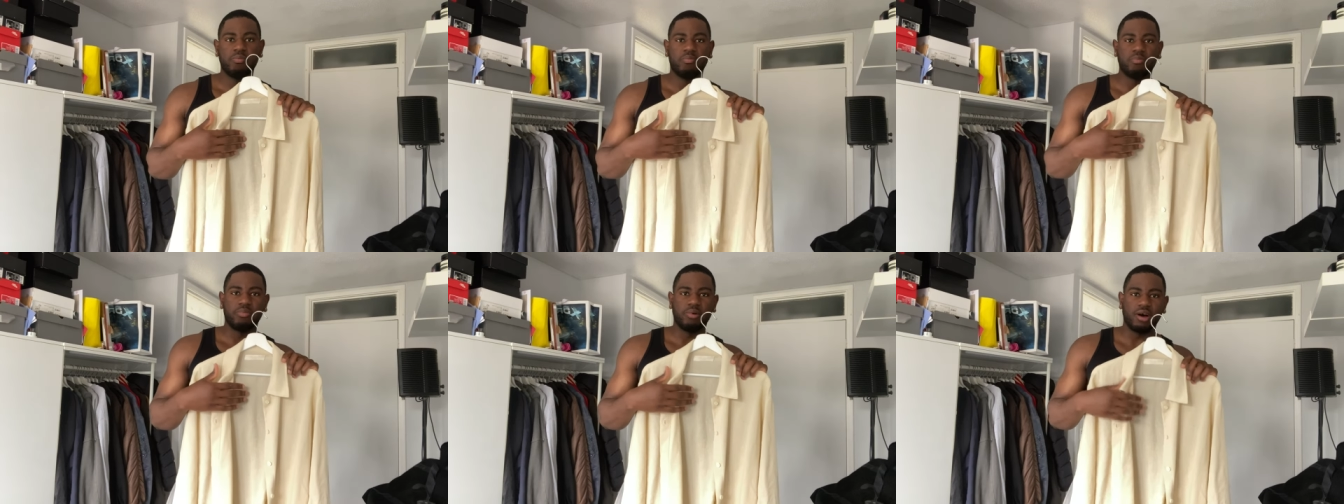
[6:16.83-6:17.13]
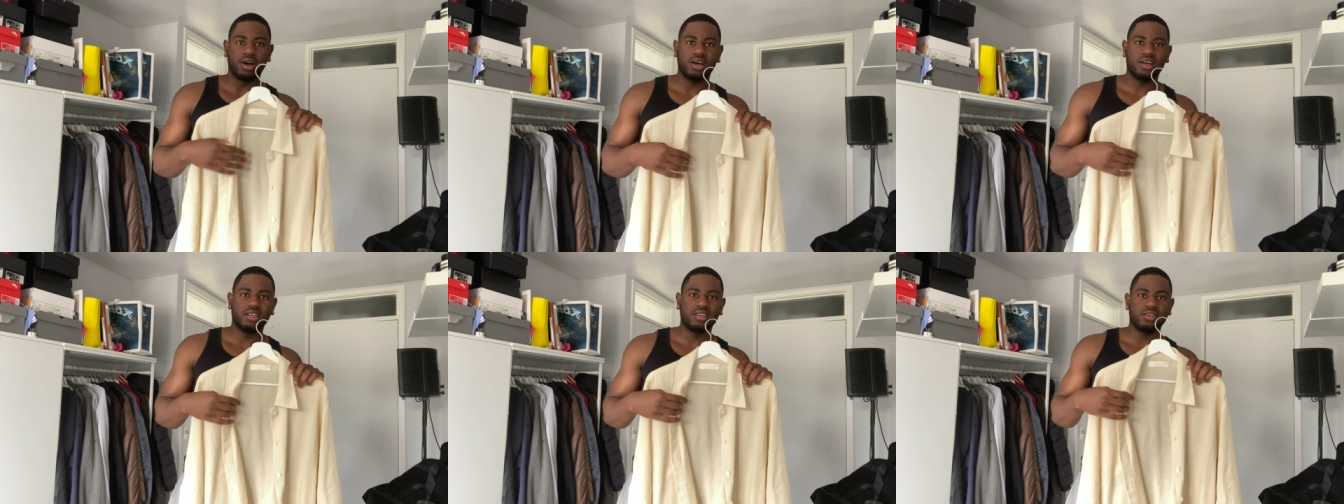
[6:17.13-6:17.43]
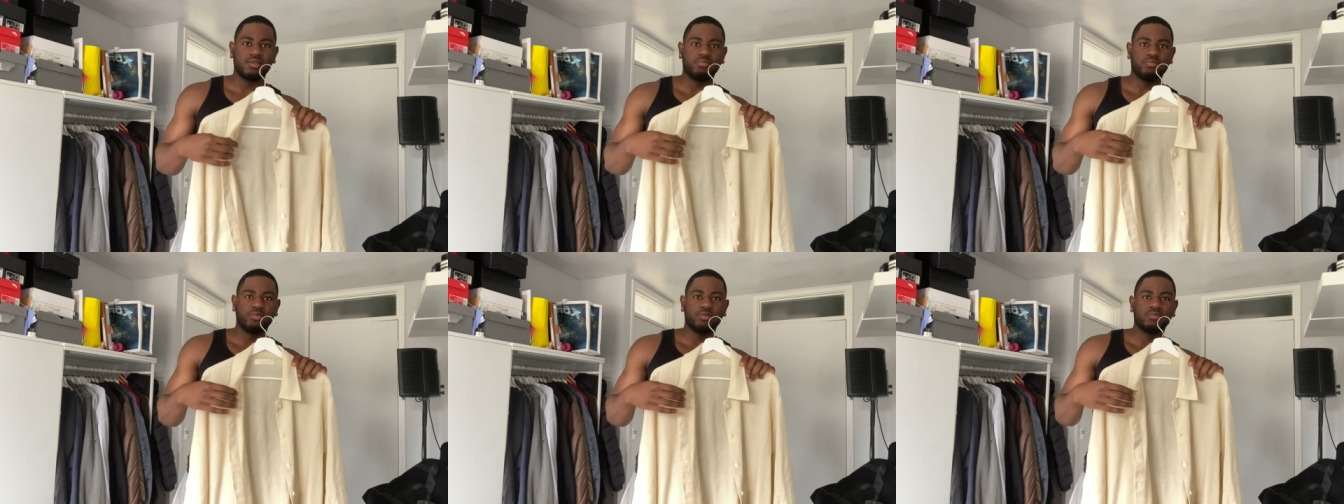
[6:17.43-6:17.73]
but the
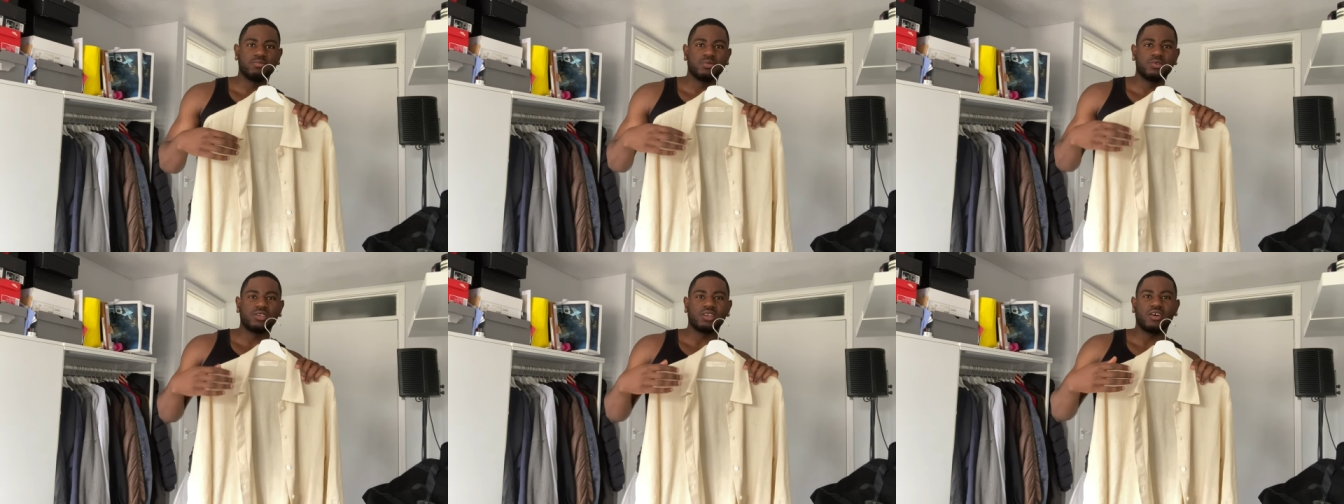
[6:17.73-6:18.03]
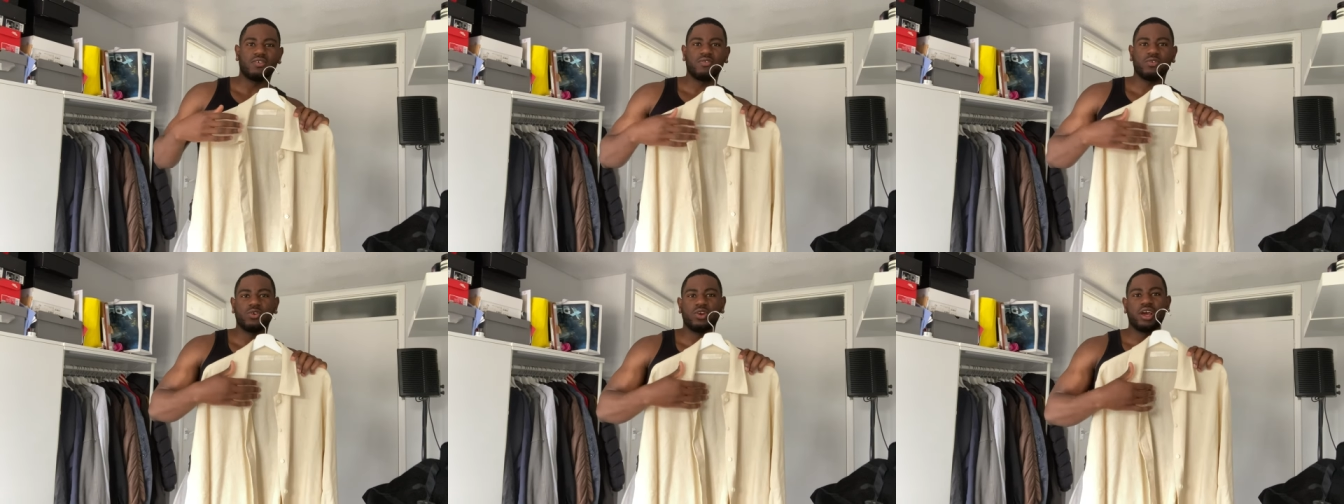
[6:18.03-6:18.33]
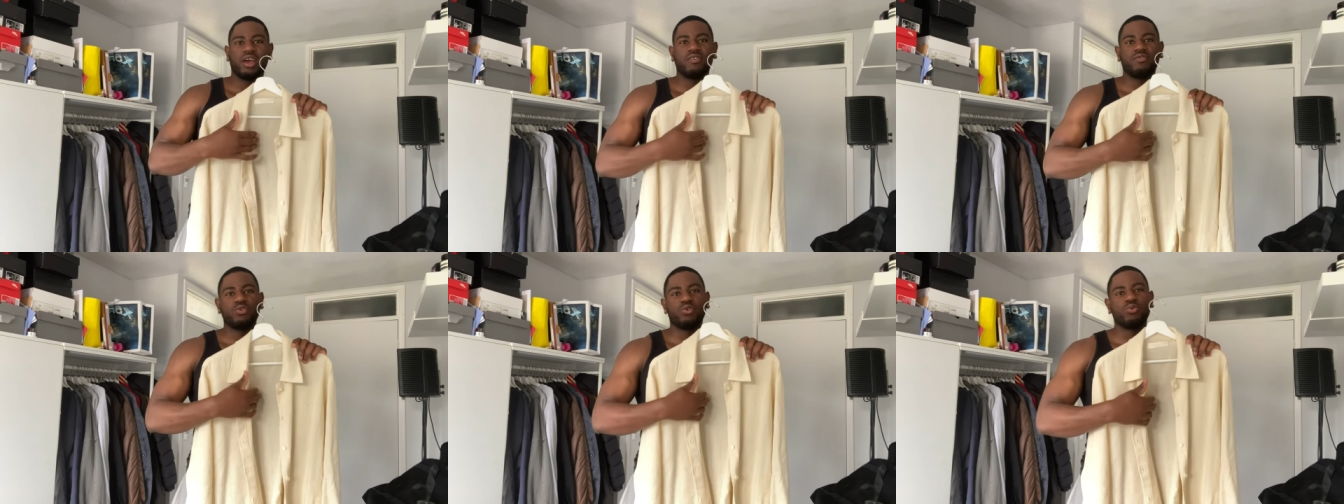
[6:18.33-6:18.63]
problem is i feel like
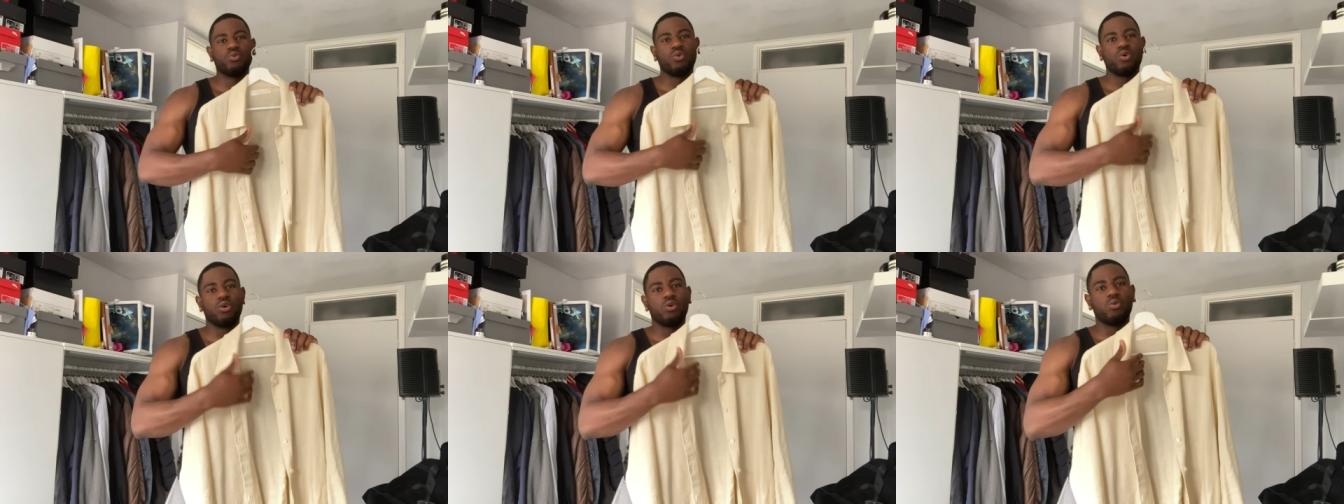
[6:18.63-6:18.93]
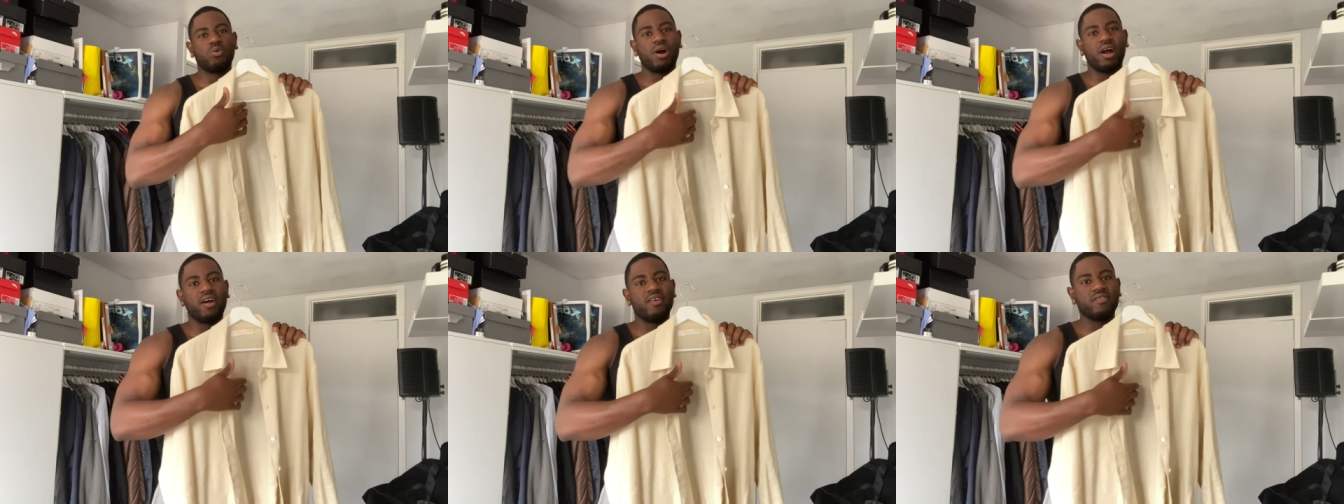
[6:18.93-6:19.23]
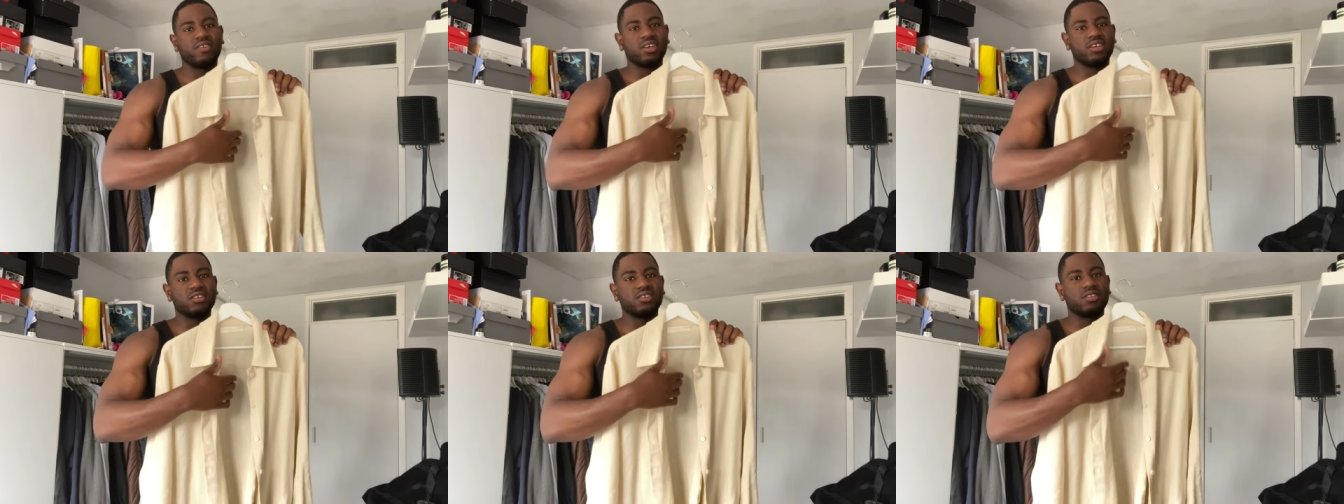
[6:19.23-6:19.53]
if you wore a white
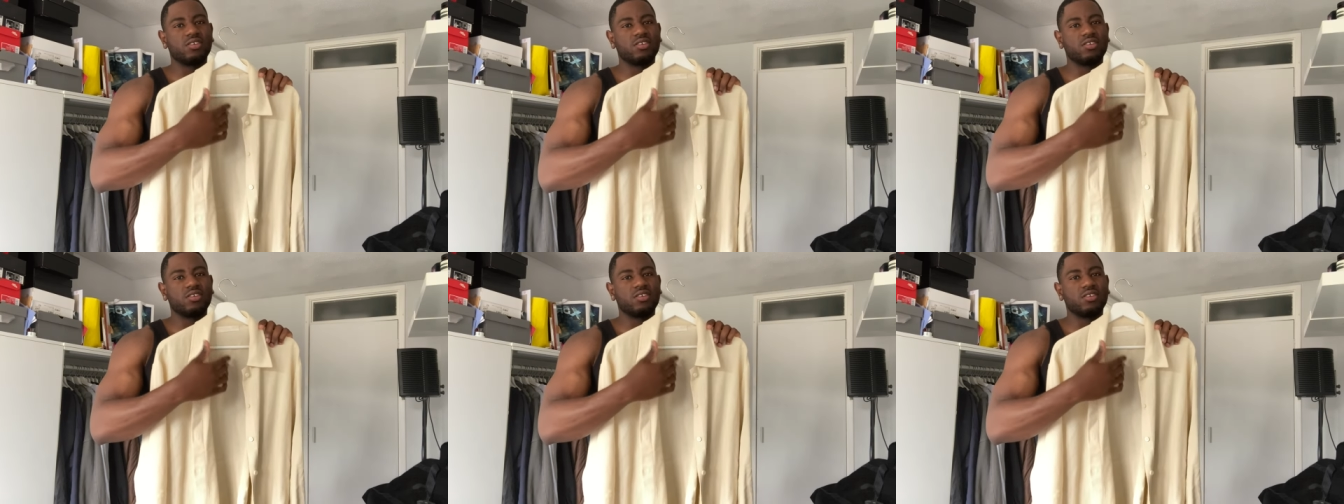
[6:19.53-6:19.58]
vest